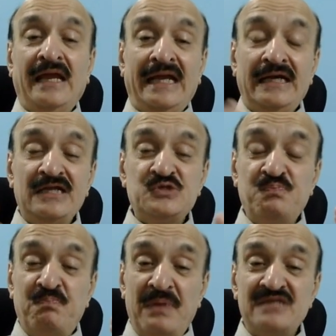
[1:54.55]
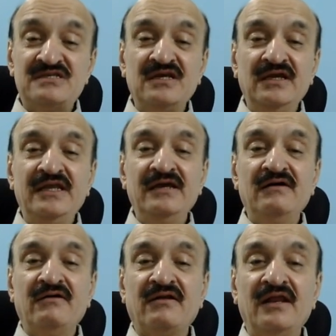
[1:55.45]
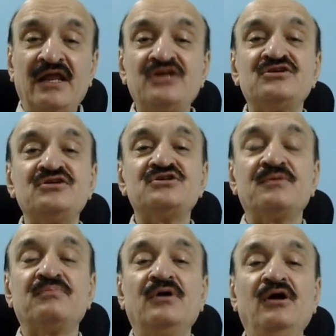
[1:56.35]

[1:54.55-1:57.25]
it is basically a relationship